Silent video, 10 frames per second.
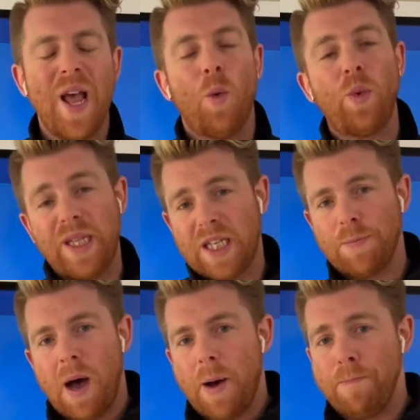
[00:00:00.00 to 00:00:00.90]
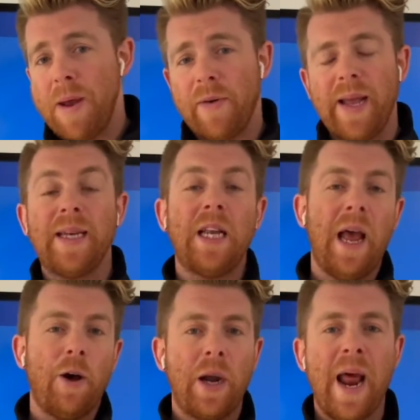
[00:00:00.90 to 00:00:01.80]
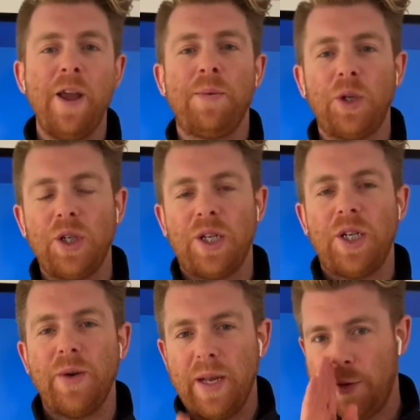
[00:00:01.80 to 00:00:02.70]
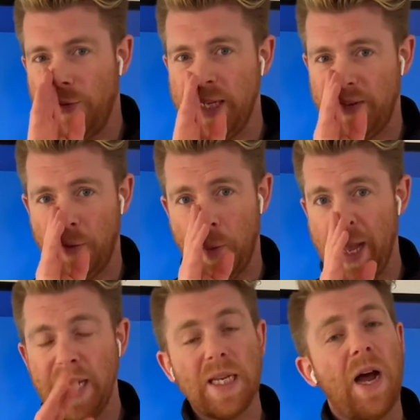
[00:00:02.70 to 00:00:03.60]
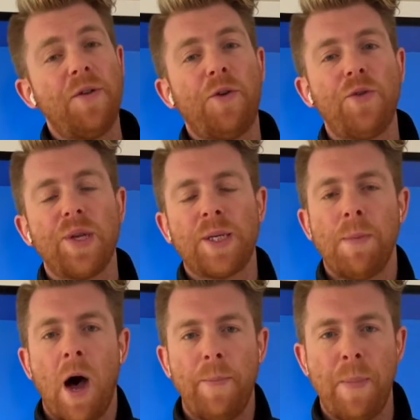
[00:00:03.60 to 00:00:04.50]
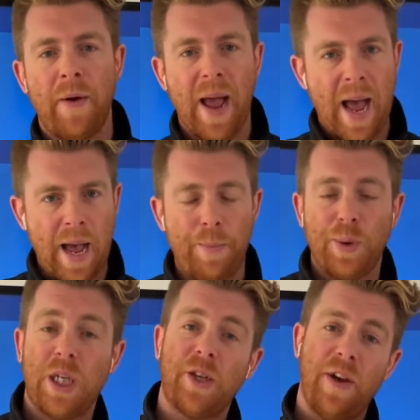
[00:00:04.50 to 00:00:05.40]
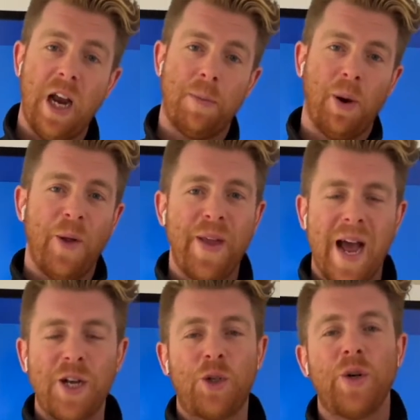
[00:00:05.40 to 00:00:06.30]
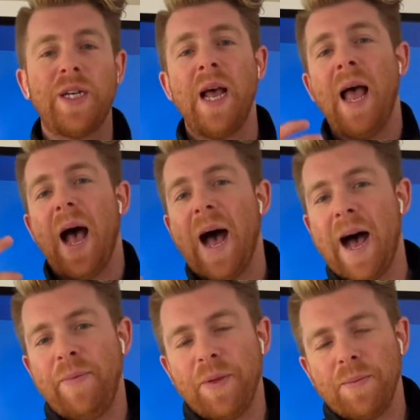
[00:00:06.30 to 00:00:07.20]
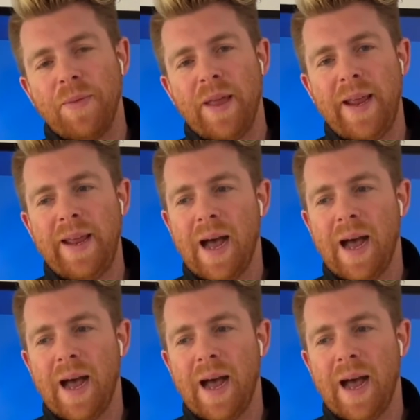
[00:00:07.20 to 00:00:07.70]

With Smart Mirror, it enables you to do it 3 different ways. Either through the Smart Mirror app, which is available on the Android and the